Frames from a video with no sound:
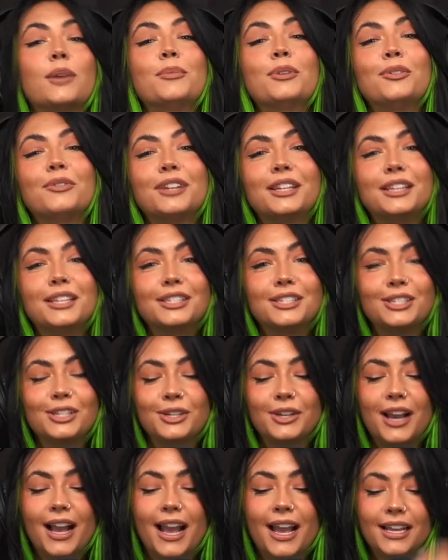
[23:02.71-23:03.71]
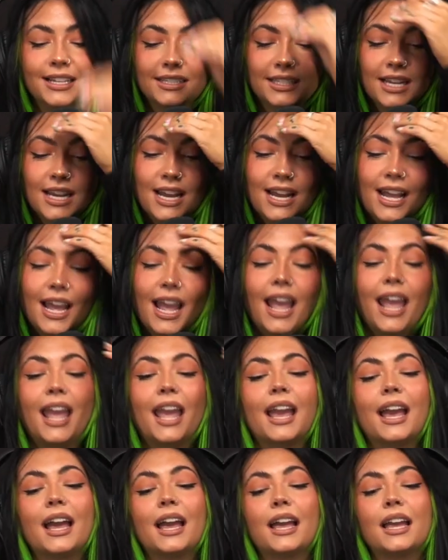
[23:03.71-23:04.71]
so I'm going to read this to you guys.
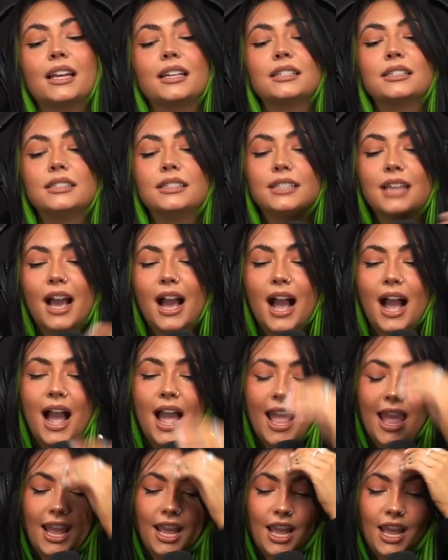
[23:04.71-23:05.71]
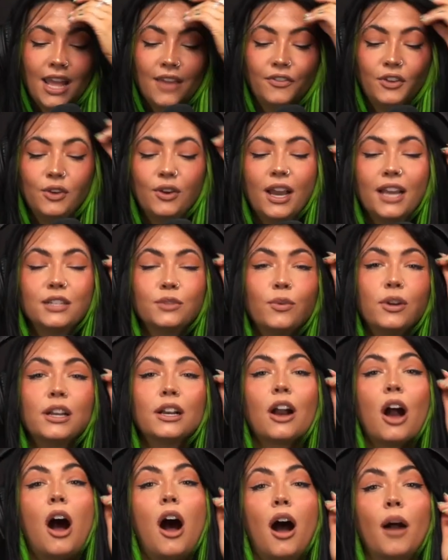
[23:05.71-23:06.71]
And if you guys want
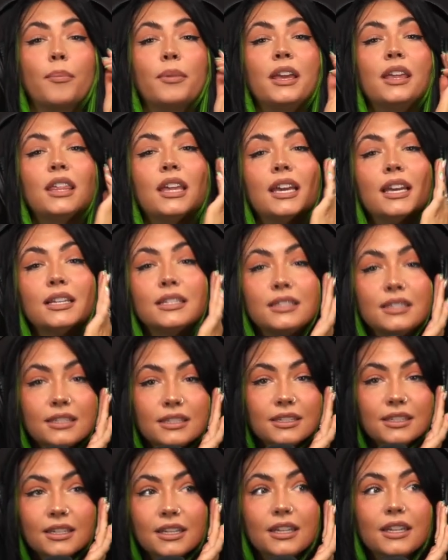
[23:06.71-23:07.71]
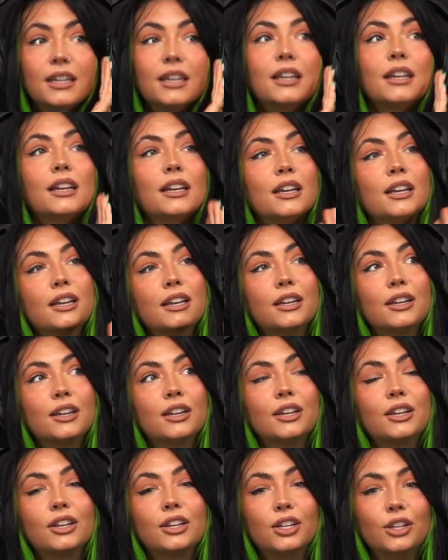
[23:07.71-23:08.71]
to copy this,
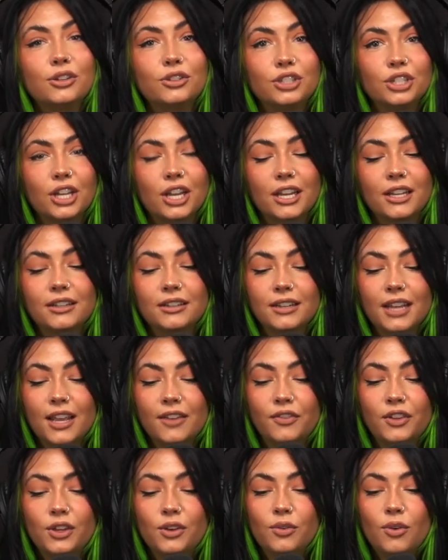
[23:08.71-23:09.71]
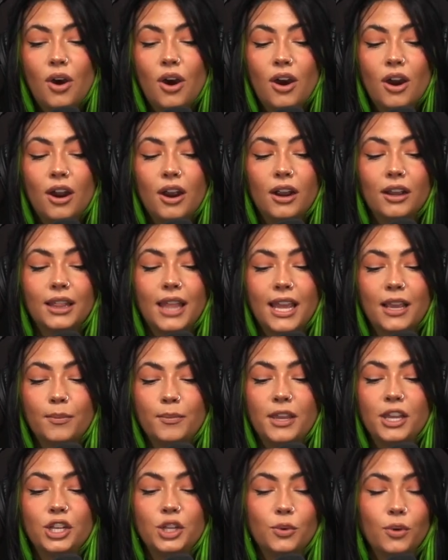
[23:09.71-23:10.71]
you should. If you are
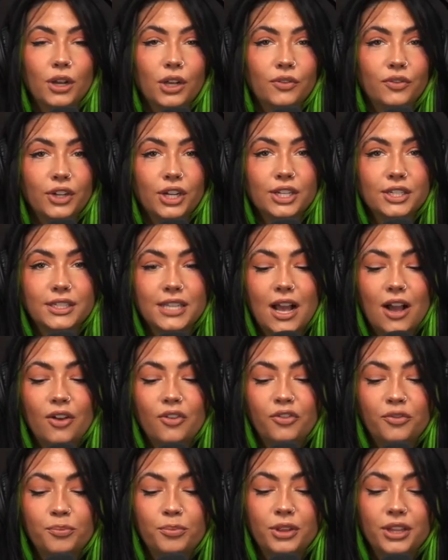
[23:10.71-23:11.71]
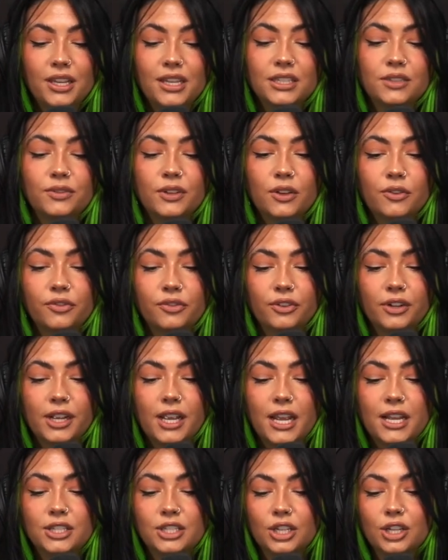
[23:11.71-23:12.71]
like me and you work for yourself, please feel
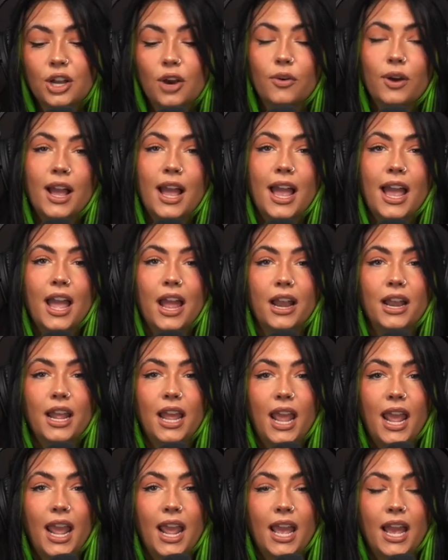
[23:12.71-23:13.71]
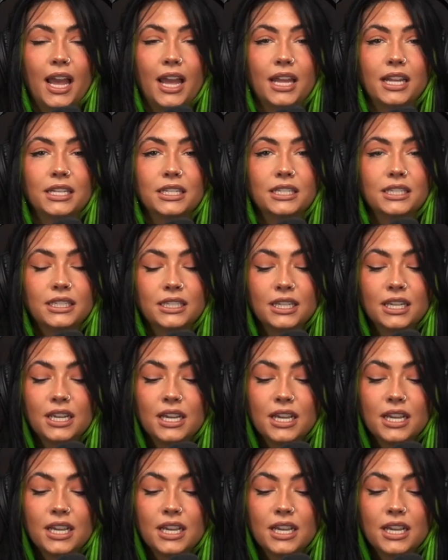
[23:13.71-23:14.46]
free to go ahead and